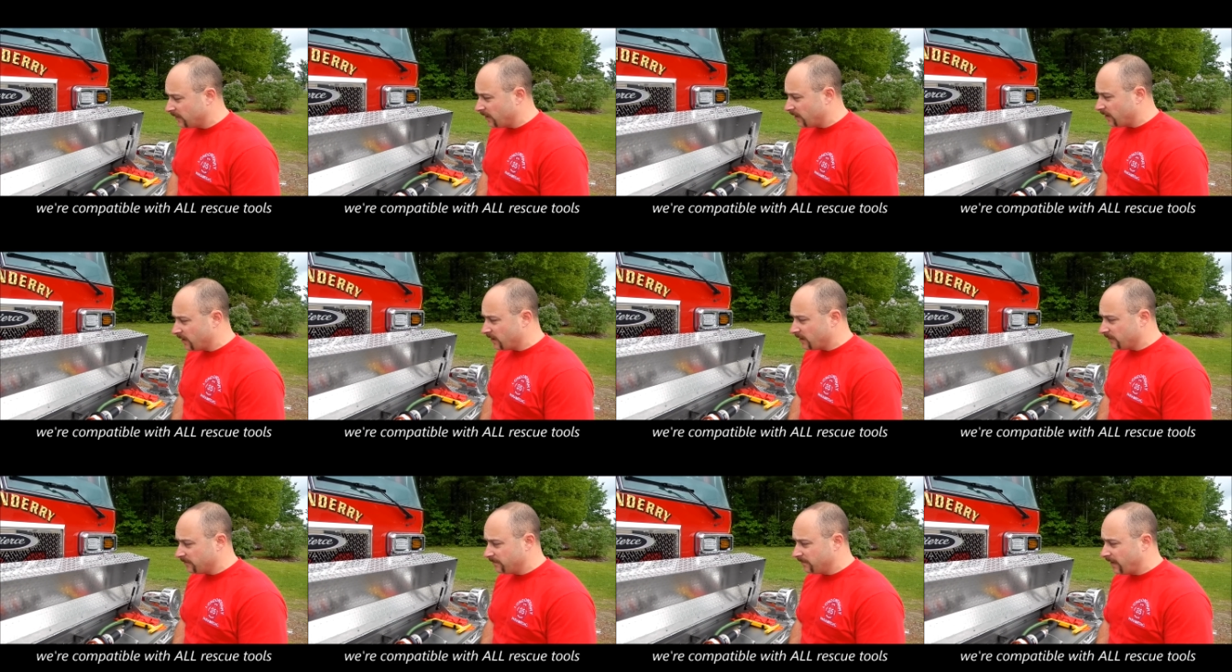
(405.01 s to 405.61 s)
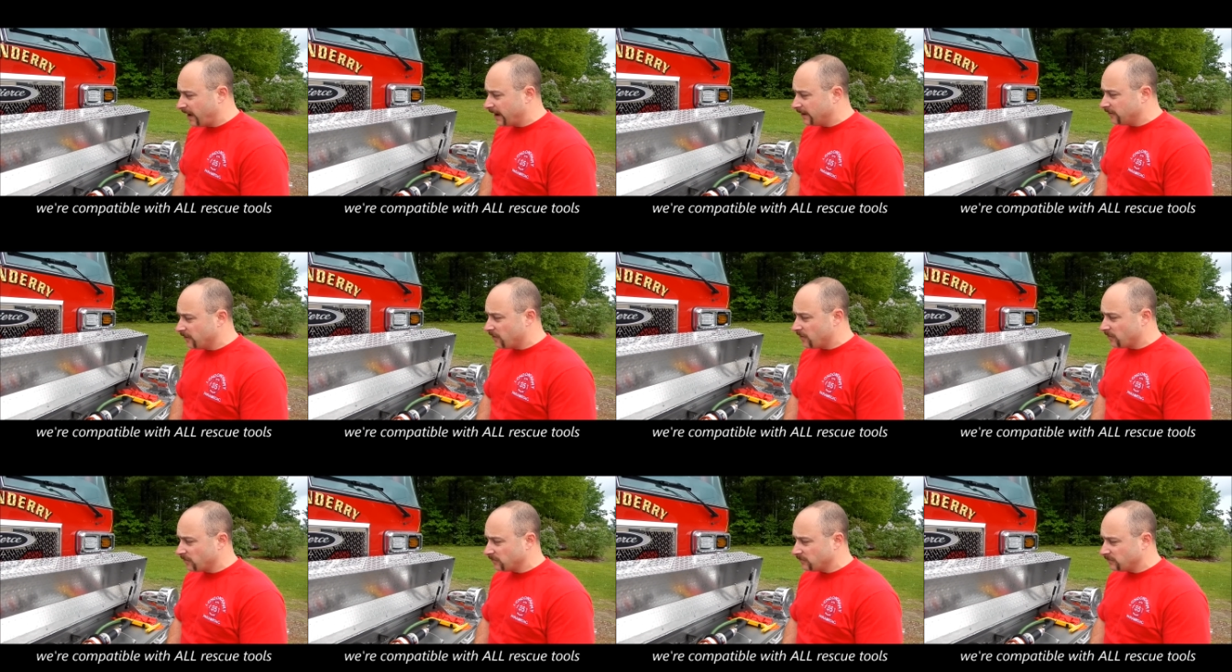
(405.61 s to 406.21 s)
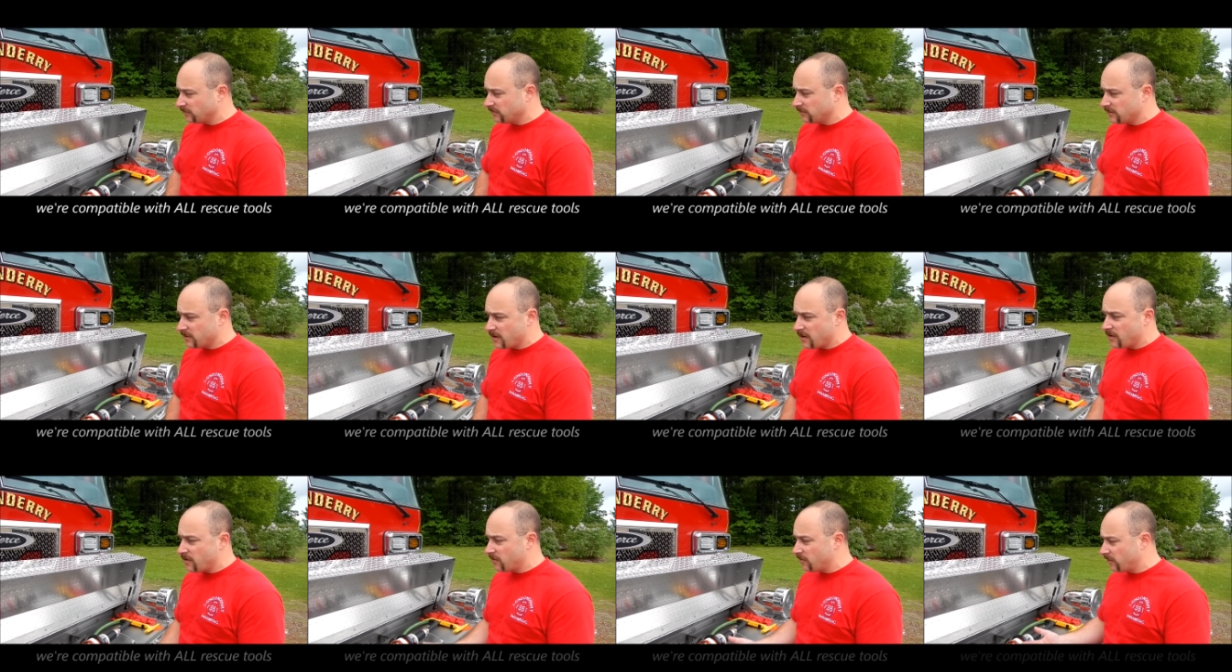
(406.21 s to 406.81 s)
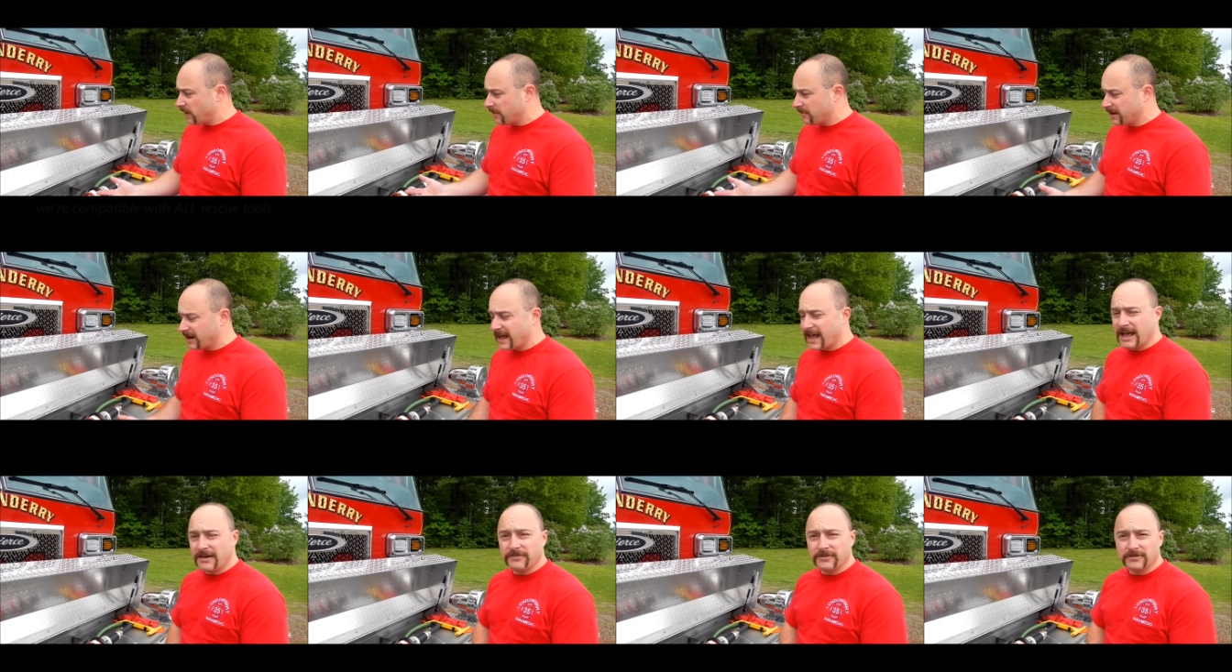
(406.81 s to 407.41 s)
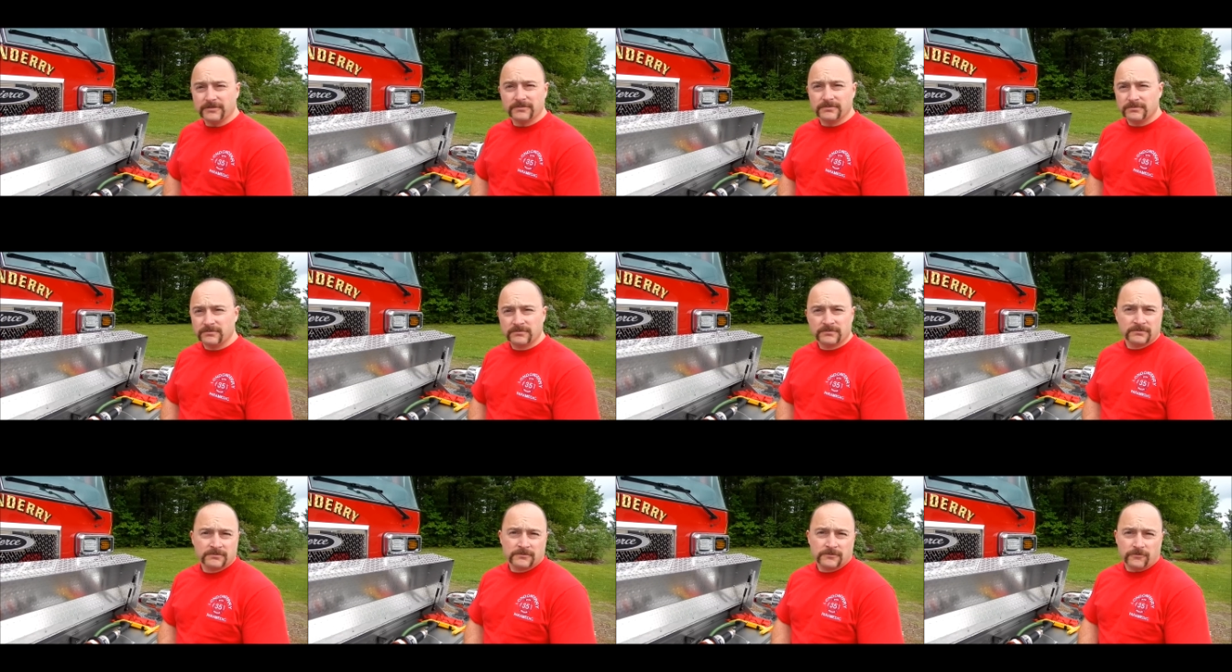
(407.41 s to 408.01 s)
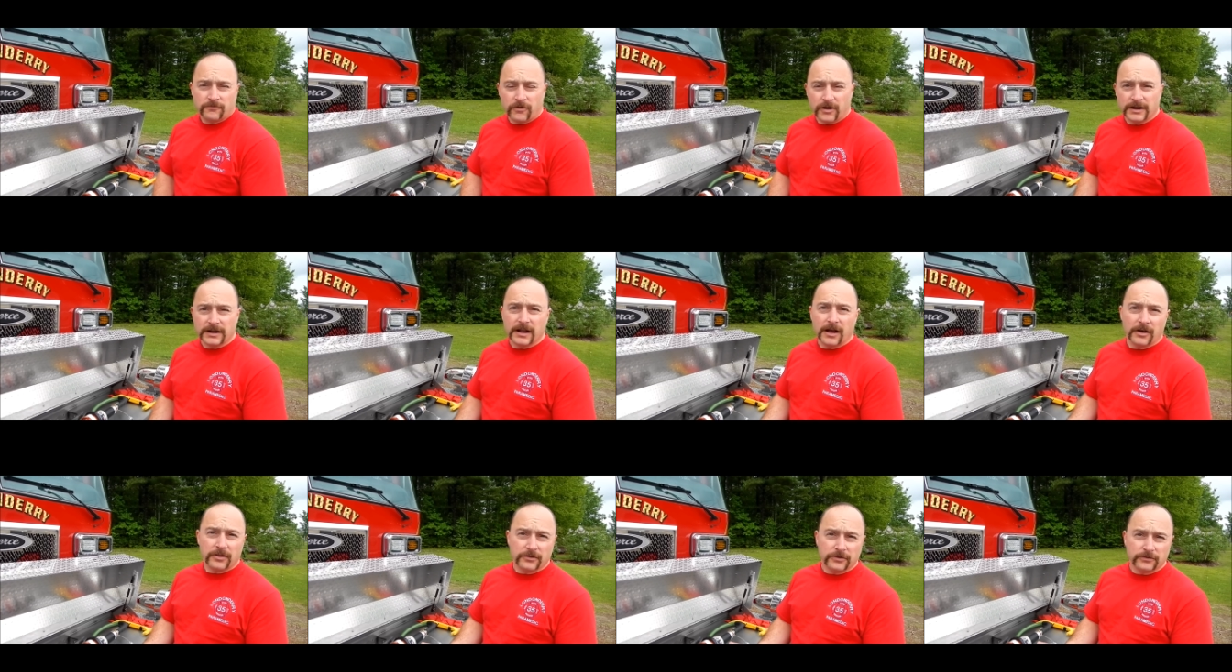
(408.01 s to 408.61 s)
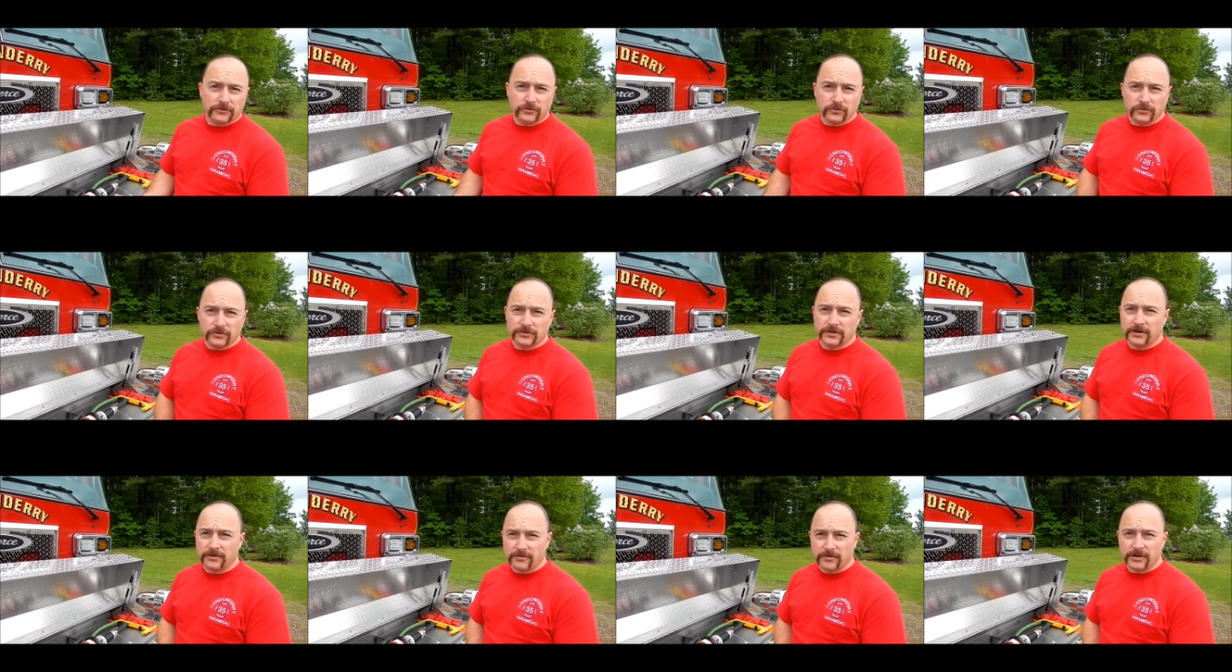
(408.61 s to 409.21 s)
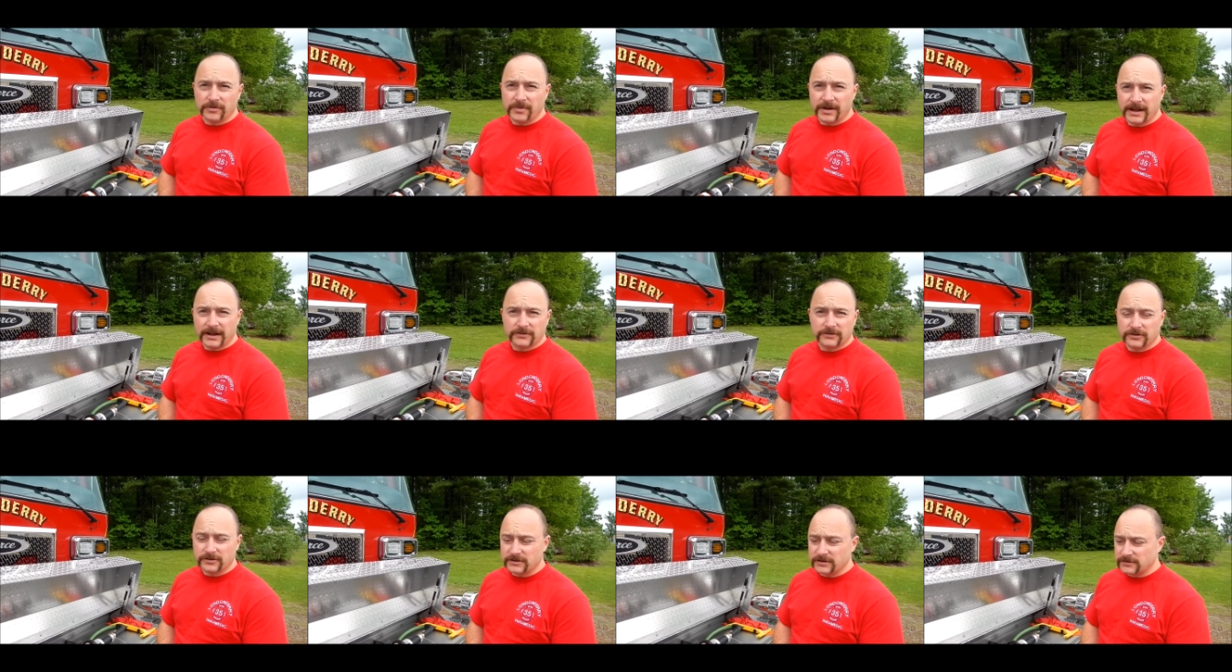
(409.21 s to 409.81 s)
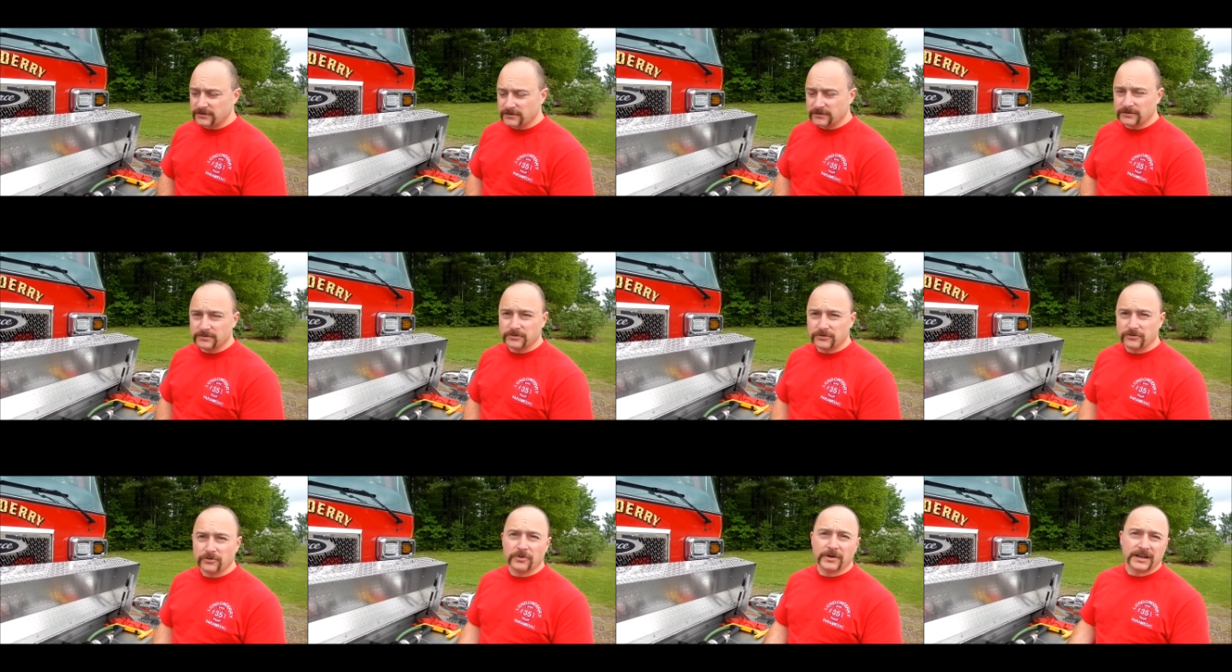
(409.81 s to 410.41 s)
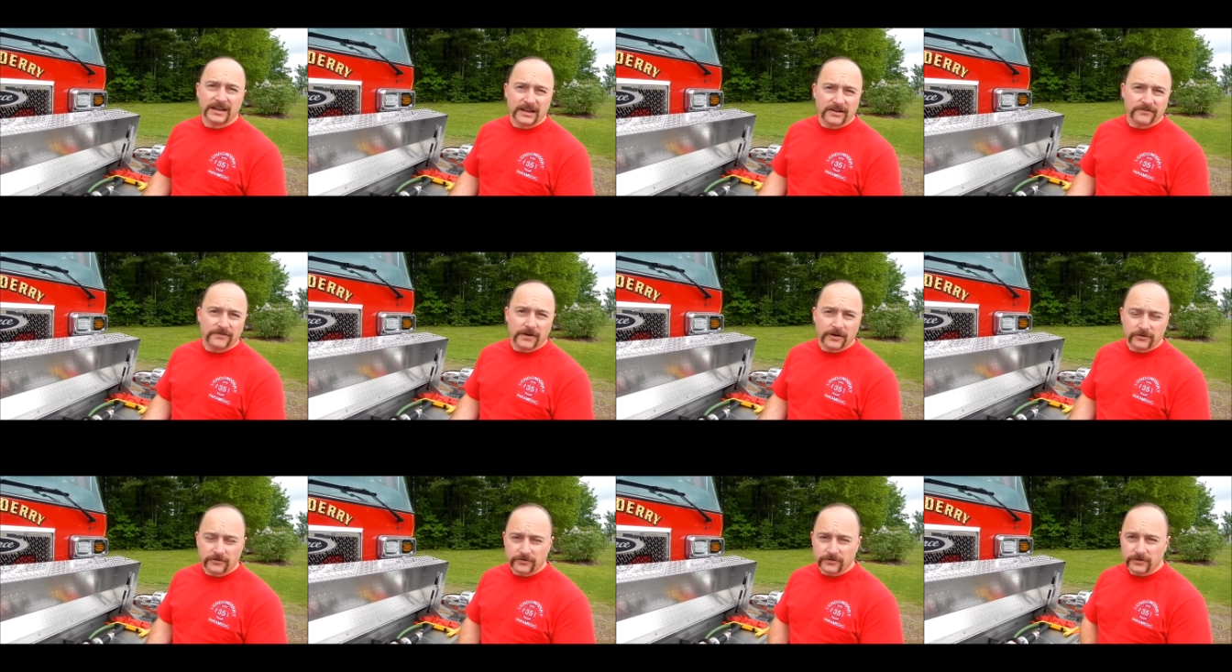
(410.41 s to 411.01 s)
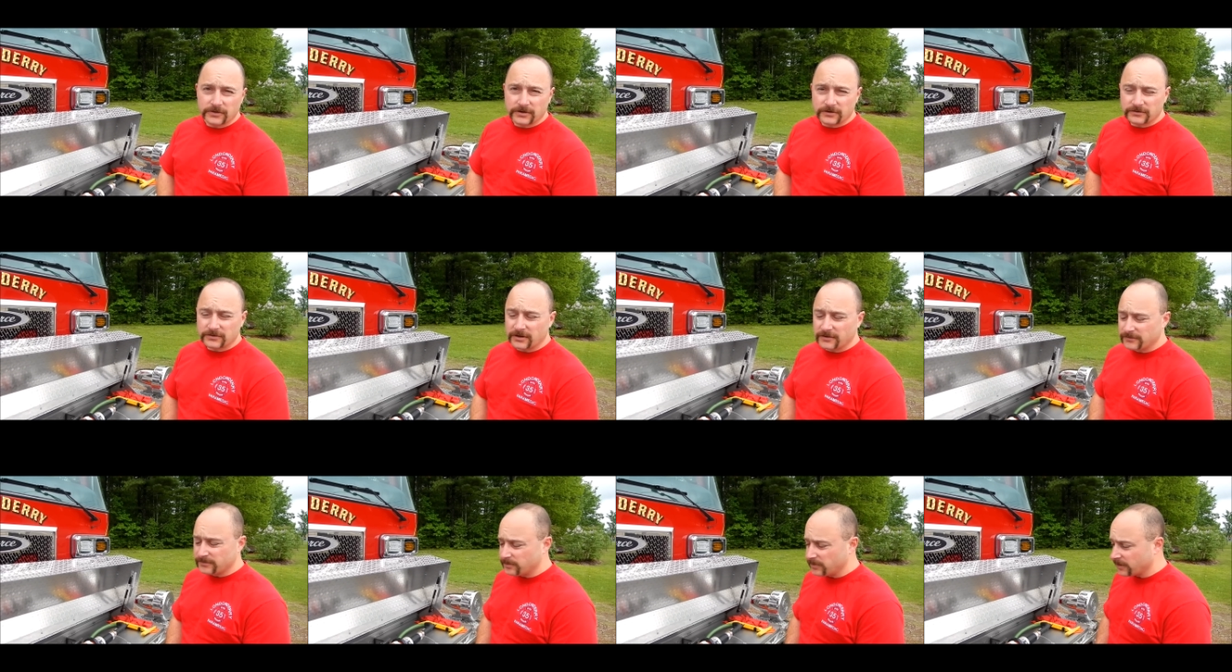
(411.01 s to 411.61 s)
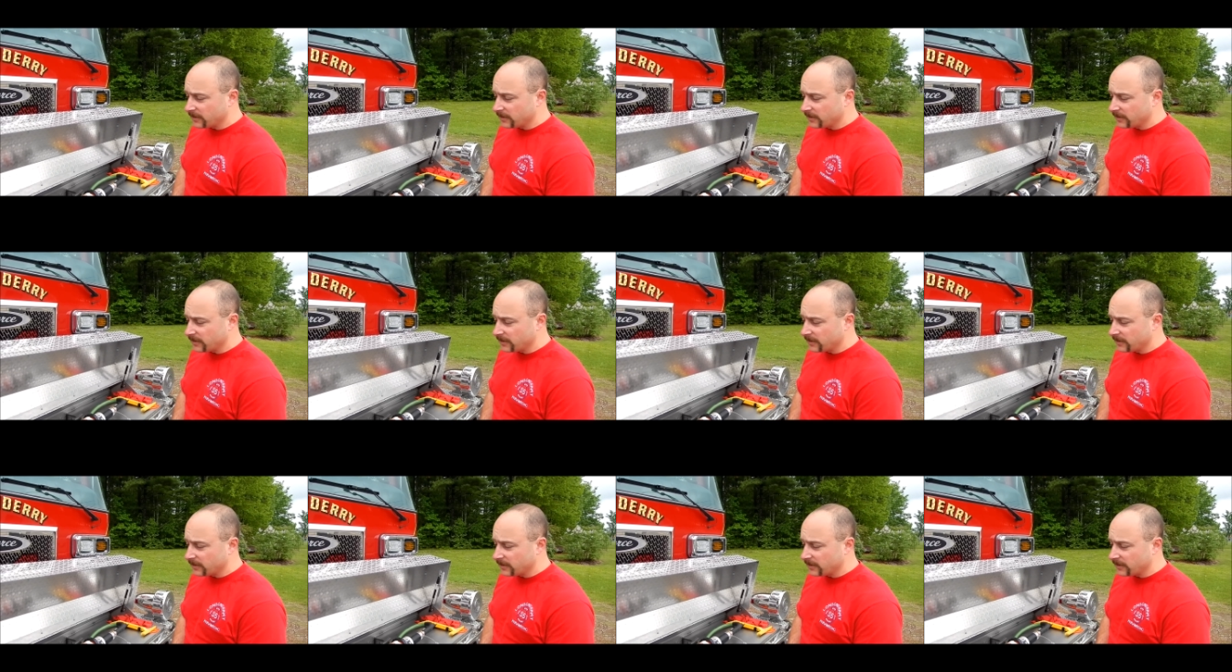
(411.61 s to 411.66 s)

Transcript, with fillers: Uh, I don't know, I mean, I haven't run other tools that are run by X R T systems, so I can't vouch for their stuff, right.